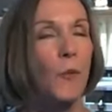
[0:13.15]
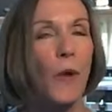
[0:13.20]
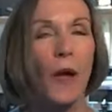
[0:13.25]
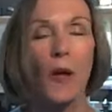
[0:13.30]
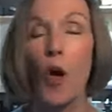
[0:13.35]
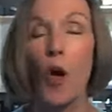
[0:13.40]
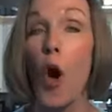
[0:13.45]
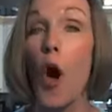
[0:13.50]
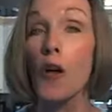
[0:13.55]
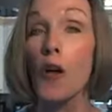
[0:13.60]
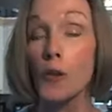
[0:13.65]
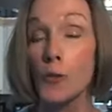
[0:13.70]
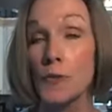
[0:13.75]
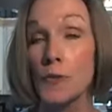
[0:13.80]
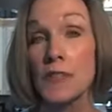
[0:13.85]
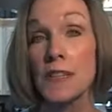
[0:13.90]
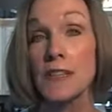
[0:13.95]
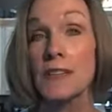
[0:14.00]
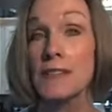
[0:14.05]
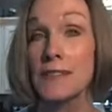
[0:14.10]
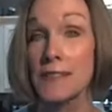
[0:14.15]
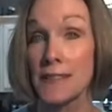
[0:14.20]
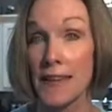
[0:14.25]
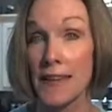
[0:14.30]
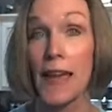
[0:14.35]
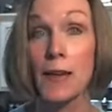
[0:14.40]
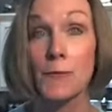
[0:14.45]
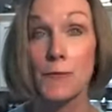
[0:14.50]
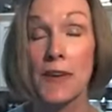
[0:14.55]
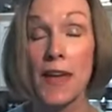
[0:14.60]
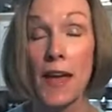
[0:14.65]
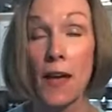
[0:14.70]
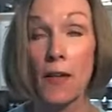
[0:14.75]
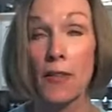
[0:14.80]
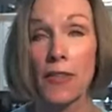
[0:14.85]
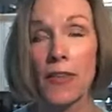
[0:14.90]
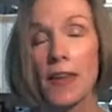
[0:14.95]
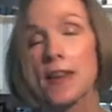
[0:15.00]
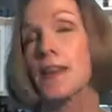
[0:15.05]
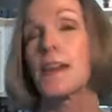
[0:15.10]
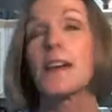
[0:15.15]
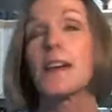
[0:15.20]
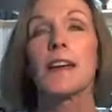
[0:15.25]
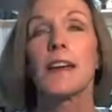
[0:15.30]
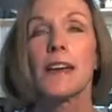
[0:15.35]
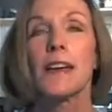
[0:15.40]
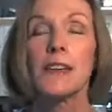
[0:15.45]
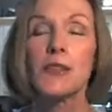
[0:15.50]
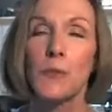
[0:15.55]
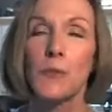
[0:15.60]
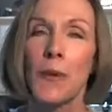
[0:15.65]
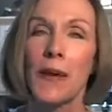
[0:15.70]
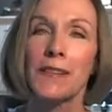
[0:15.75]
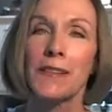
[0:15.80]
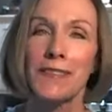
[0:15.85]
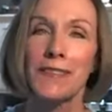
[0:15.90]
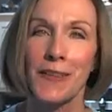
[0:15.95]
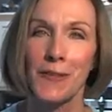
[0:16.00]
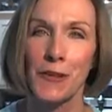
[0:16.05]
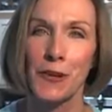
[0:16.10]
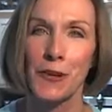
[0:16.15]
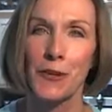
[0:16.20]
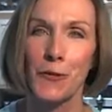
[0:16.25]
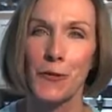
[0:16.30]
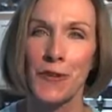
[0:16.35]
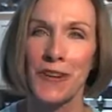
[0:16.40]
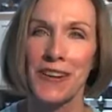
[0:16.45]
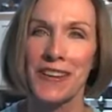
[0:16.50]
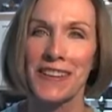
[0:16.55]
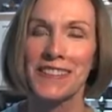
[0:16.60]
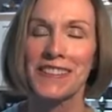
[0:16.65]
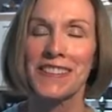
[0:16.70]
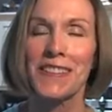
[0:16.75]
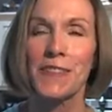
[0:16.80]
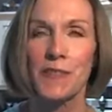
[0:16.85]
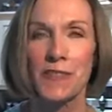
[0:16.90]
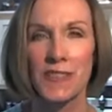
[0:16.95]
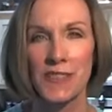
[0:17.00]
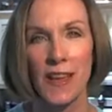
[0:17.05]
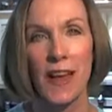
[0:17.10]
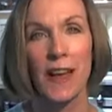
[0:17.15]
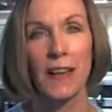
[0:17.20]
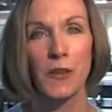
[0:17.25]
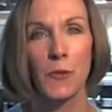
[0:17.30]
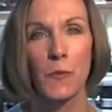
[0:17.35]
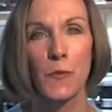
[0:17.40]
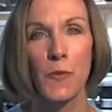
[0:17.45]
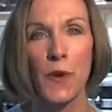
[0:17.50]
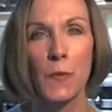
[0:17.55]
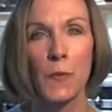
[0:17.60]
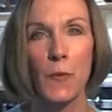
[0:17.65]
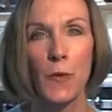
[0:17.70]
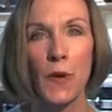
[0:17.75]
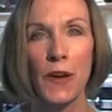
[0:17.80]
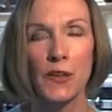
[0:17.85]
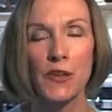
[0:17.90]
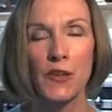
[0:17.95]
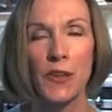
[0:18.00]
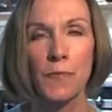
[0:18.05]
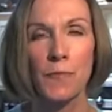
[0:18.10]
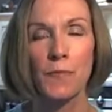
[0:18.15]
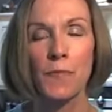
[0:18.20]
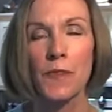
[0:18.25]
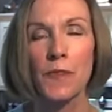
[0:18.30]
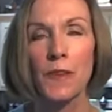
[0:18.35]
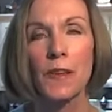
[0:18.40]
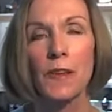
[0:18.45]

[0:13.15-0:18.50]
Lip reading: Well, all cuisines can be healthy. It depends on the ingredients and the style of preparation.